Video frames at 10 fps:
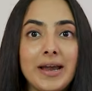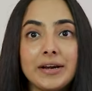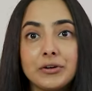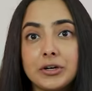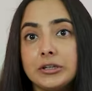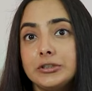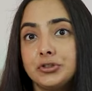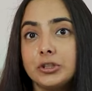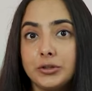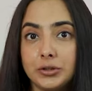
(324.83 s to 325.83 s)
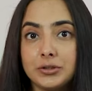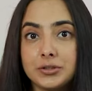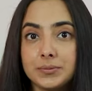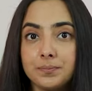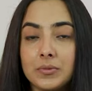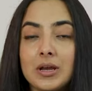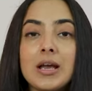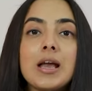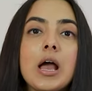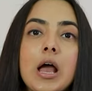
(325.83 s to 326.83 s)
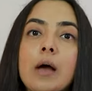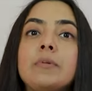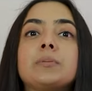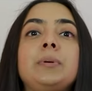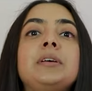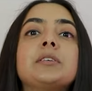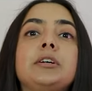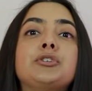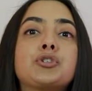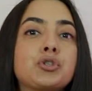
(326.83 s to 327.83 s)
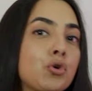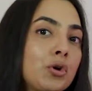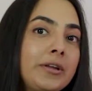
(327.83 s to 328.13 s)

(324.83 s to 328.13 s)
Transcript: agricultural goods. MSPs ensure